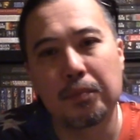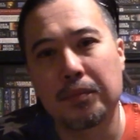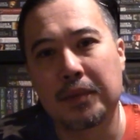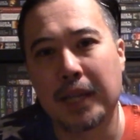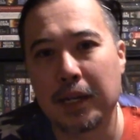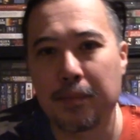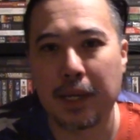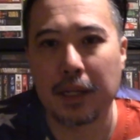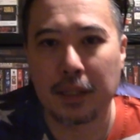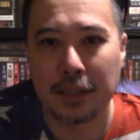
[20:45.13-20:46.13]
tend to
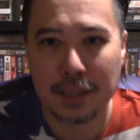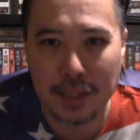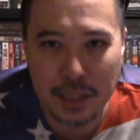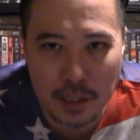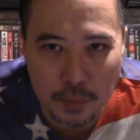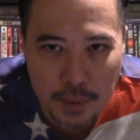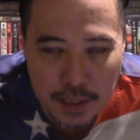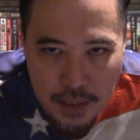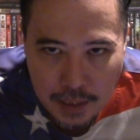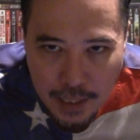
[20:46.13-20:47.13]
be a little bit
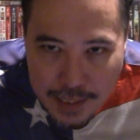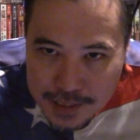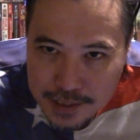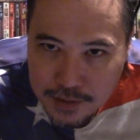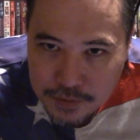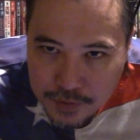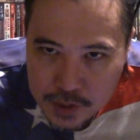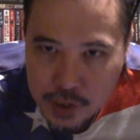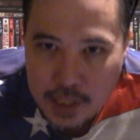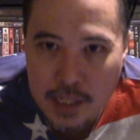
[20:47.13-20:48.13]
less
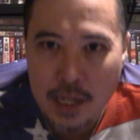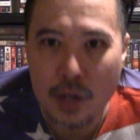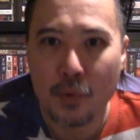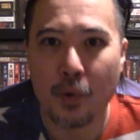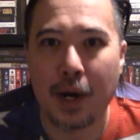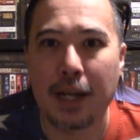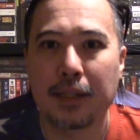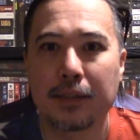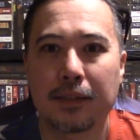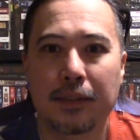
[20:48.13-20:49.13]
fidgety,
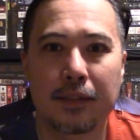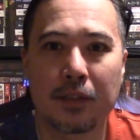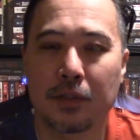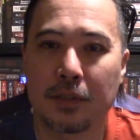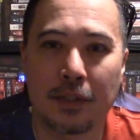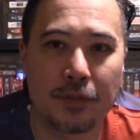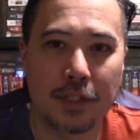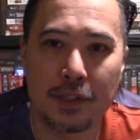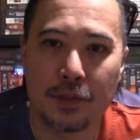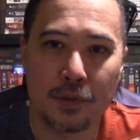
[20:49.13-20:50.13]
whereas children
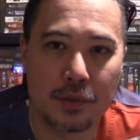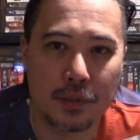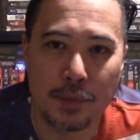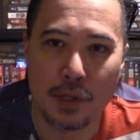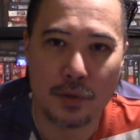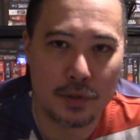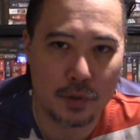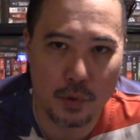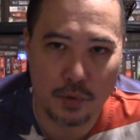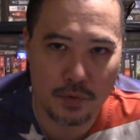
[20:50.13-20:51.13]
definitely didn't choose to be going to
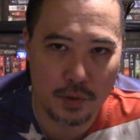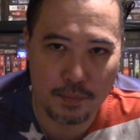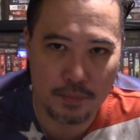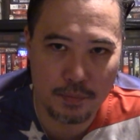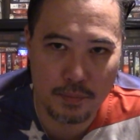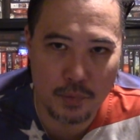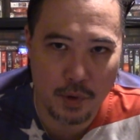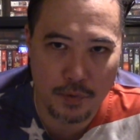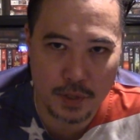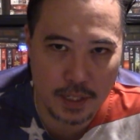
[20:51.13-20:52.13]
school for
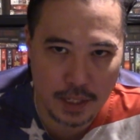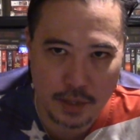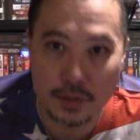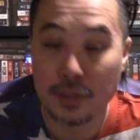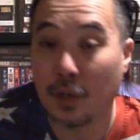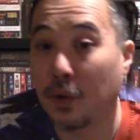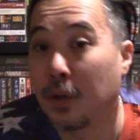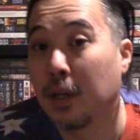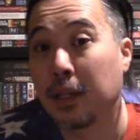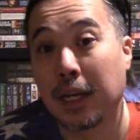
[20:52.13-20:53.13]
12, 13 years. So
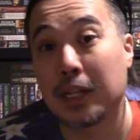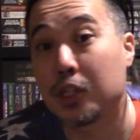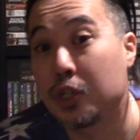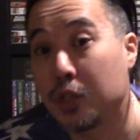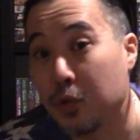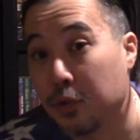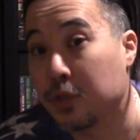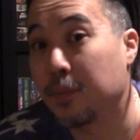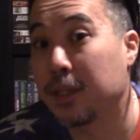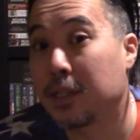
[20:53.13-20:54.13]
they didn't choose
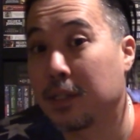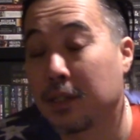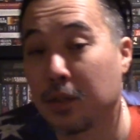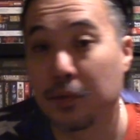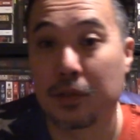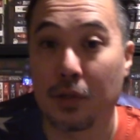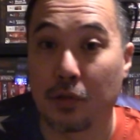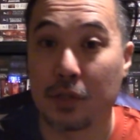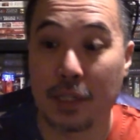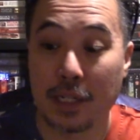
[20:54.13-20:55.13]
to be doing
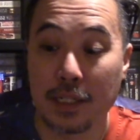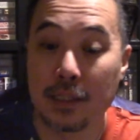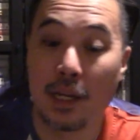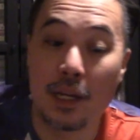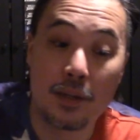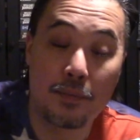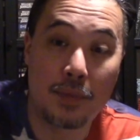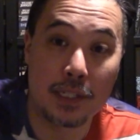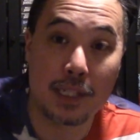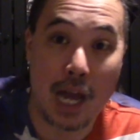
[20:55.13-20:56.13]
social studies
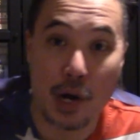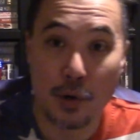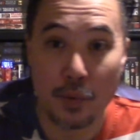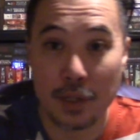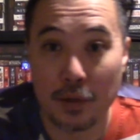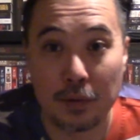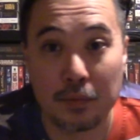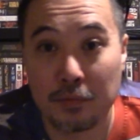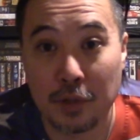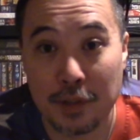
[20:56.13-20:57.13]
this hour when they're
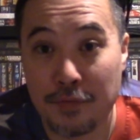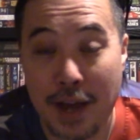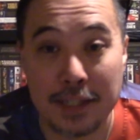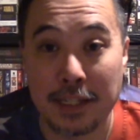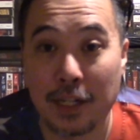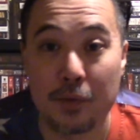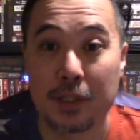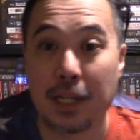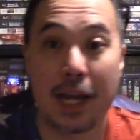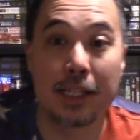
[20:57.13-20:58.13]
really fascinated with
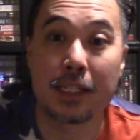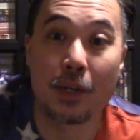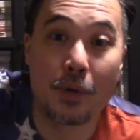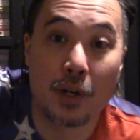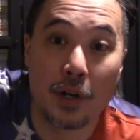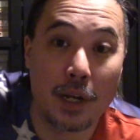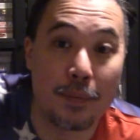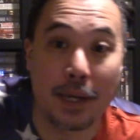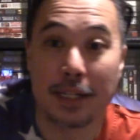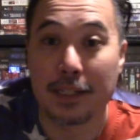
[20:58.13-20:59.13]
science and they want to hurry up
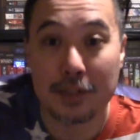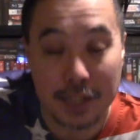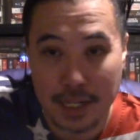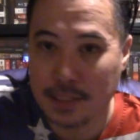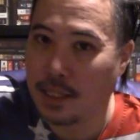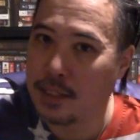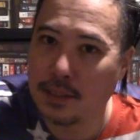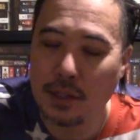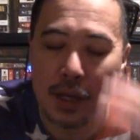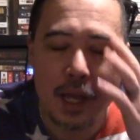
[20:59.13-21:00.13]
and get to their science class.
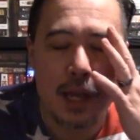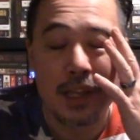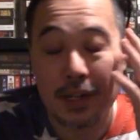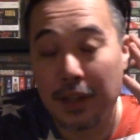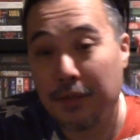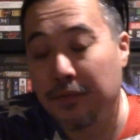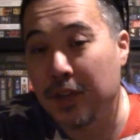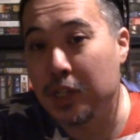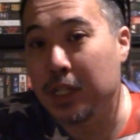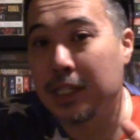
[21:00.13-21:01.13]
So, that
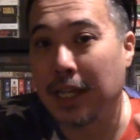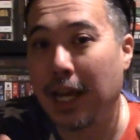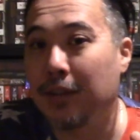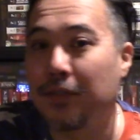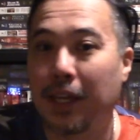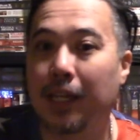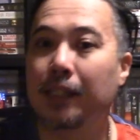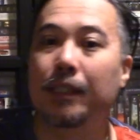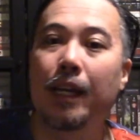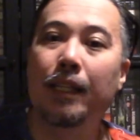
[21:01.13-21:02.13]
fidgety side of
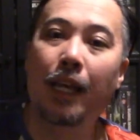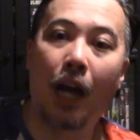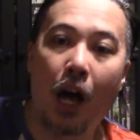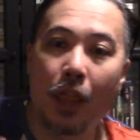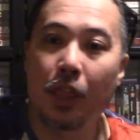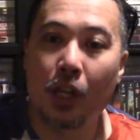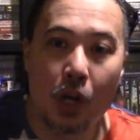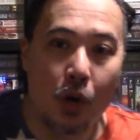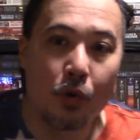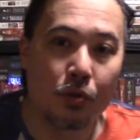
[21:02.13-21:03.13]
things, that
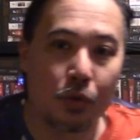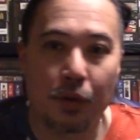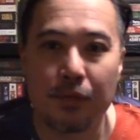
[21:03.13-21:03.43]
on-the-go sort of